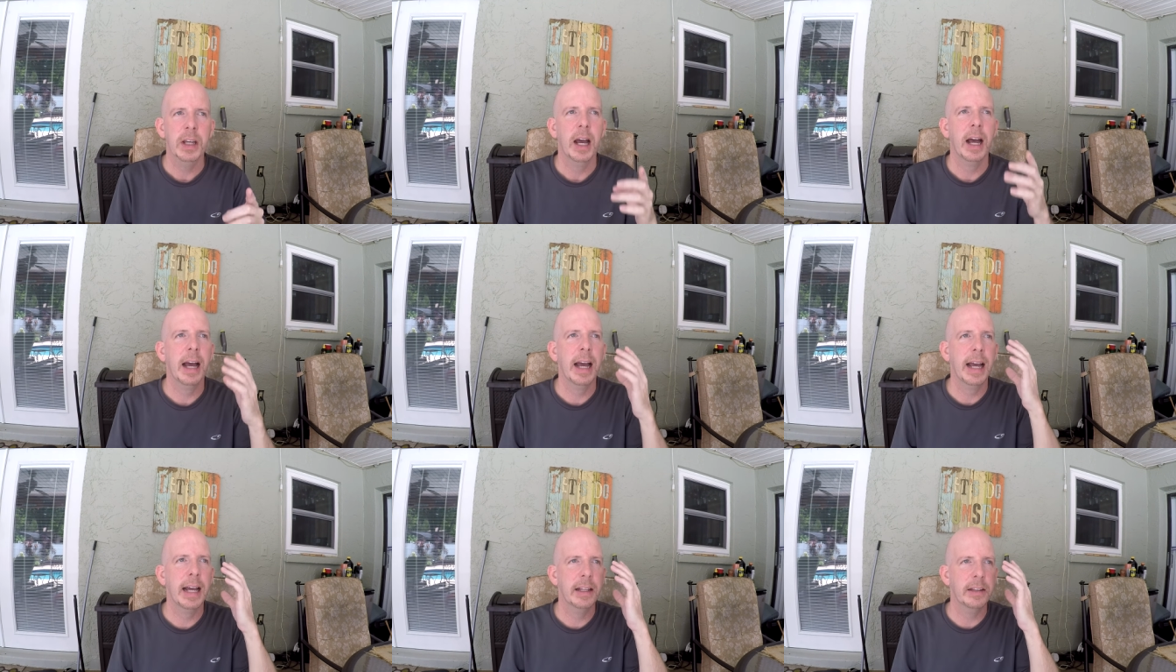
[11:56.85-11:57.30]

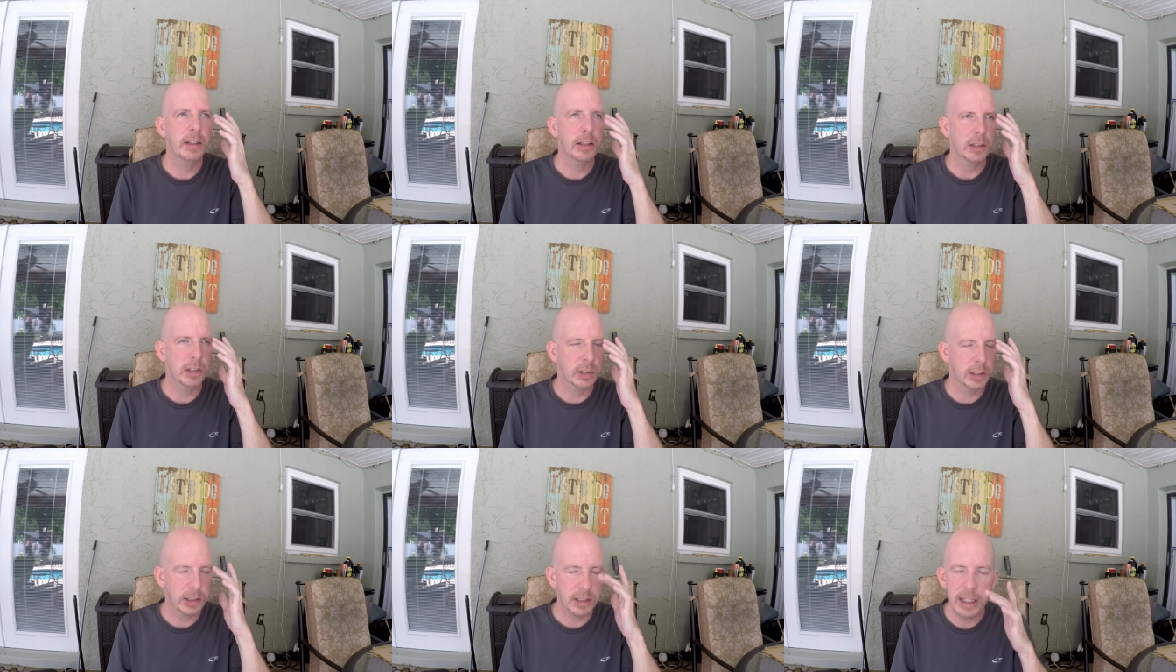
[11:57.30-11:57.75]
I had the
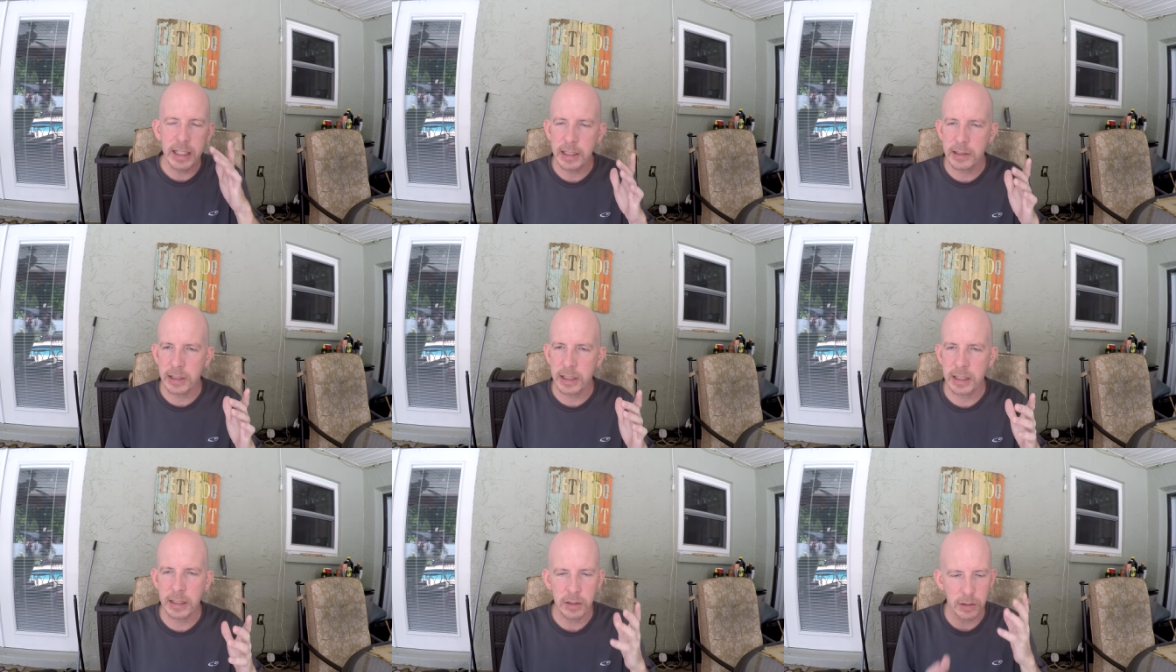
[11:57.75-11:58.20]

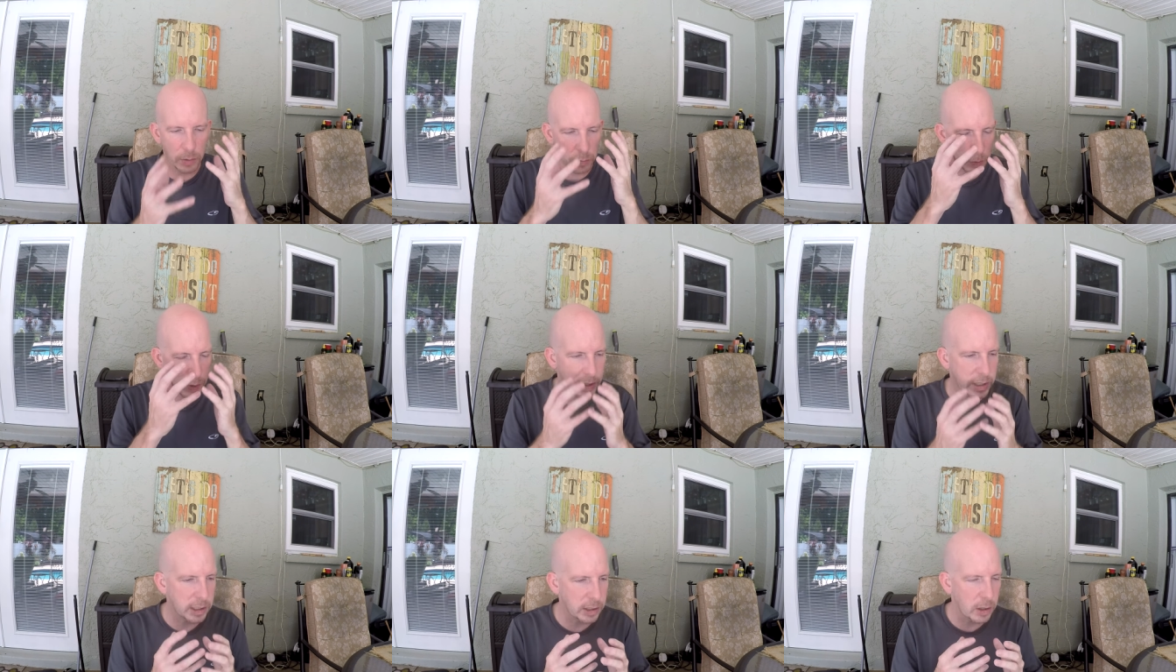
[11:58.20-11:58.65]
sneezing, the
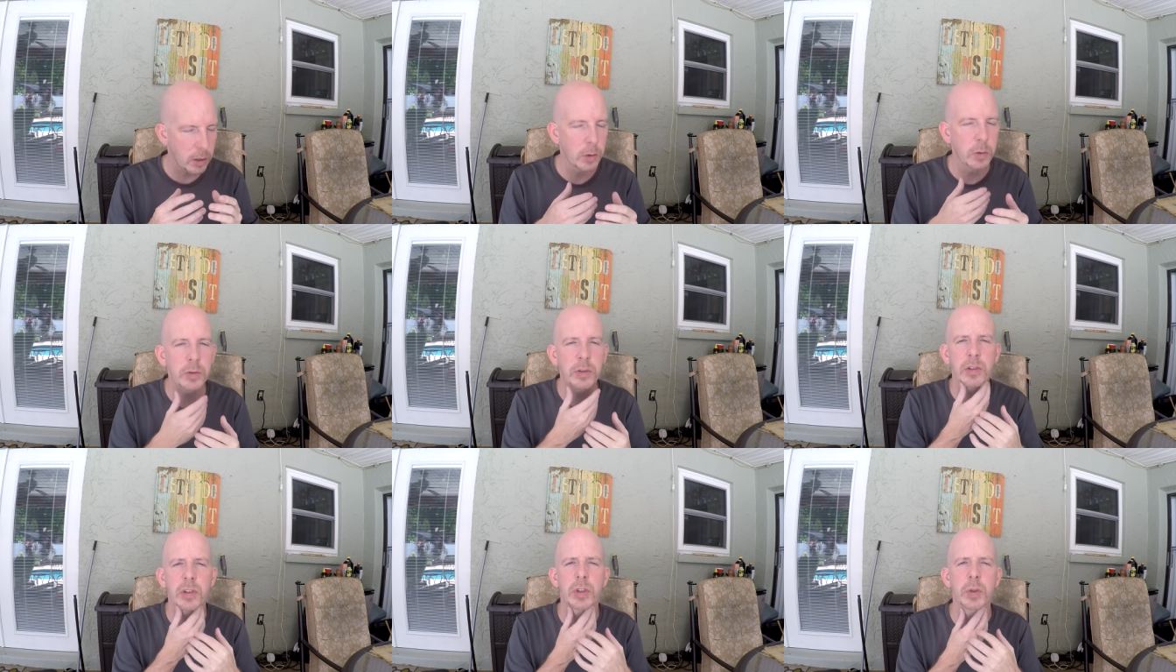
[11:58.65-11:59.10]
runny
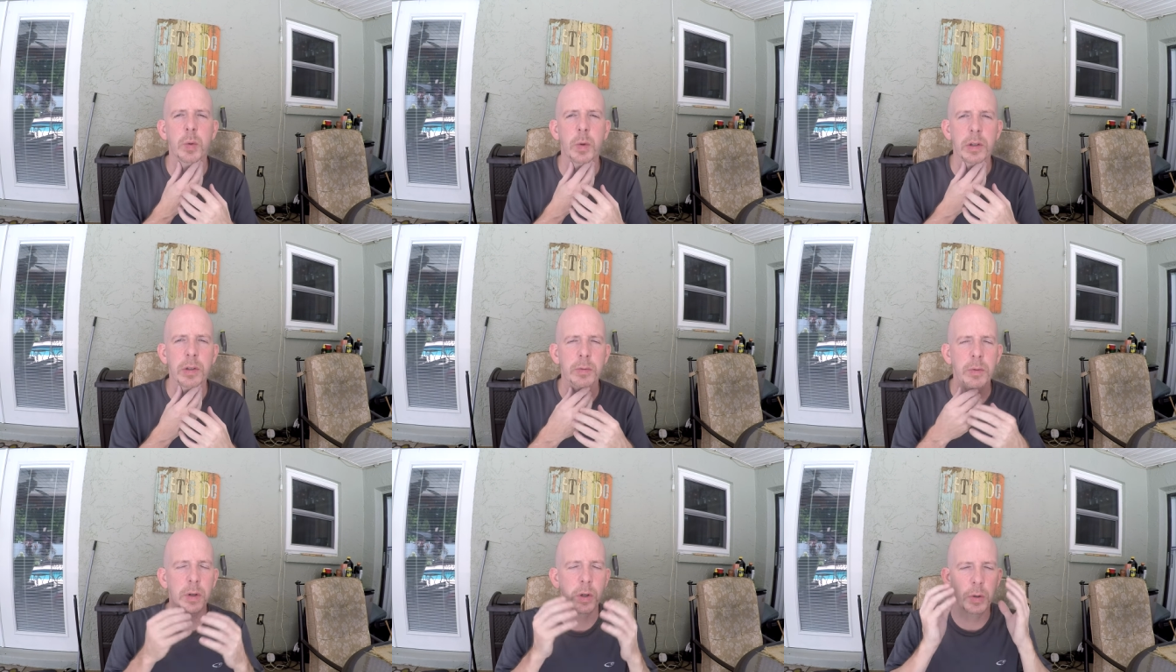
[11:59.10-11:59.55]
nose, the sore
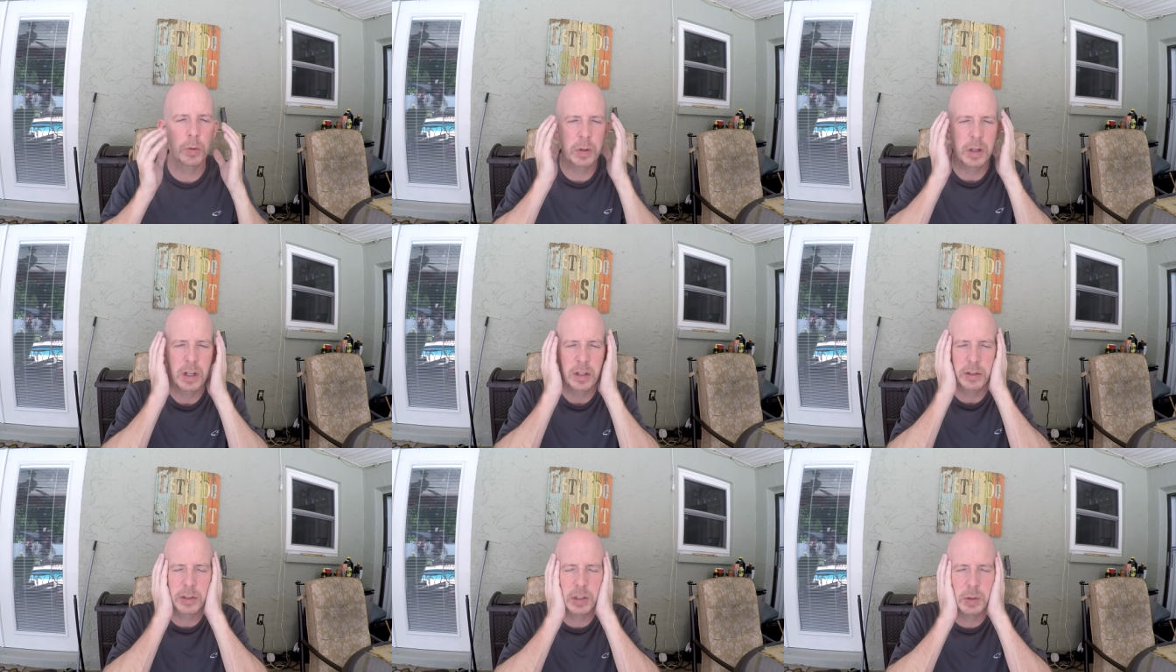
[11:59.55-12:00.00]
throat,
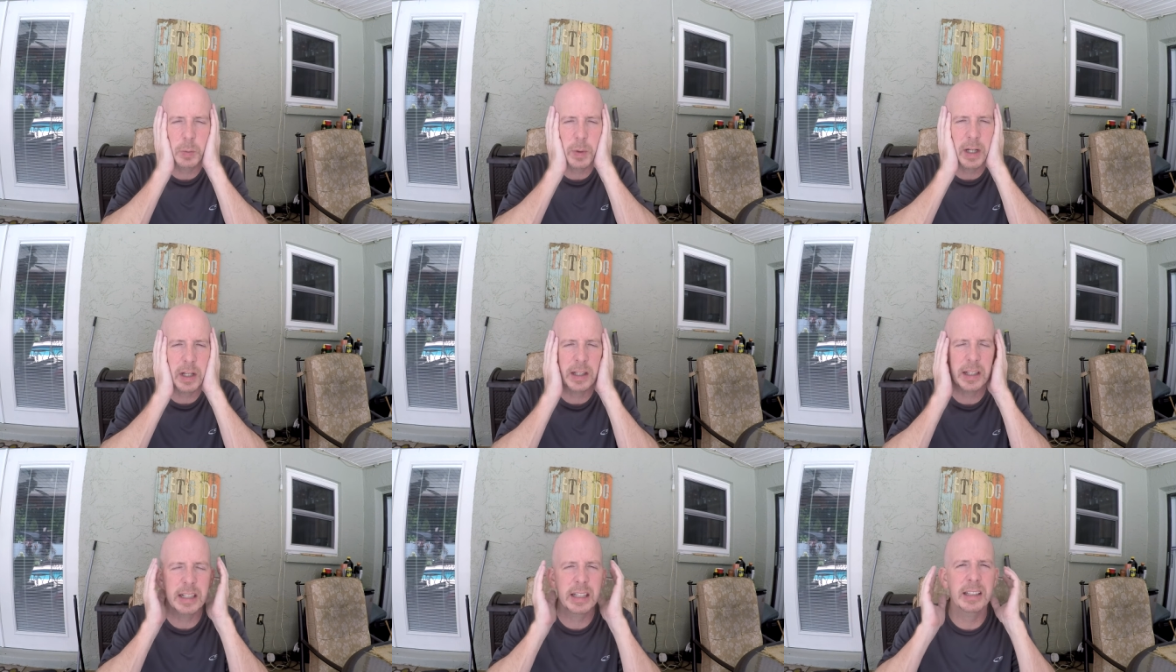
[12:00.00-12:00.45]
the
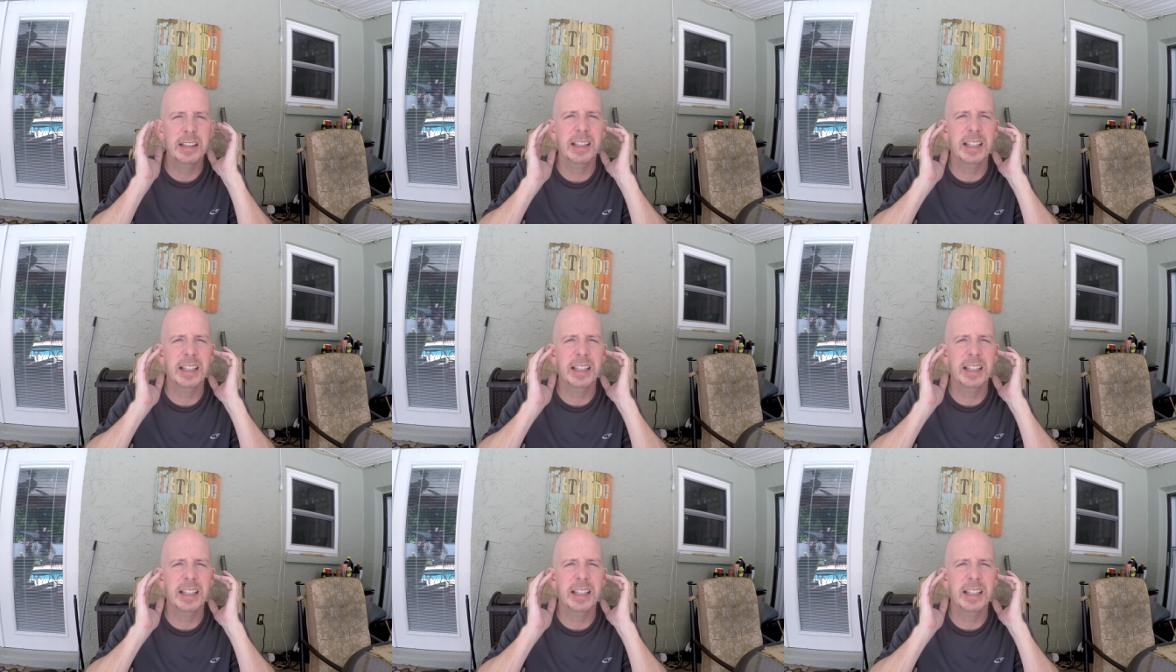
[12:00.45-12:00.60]
swelling,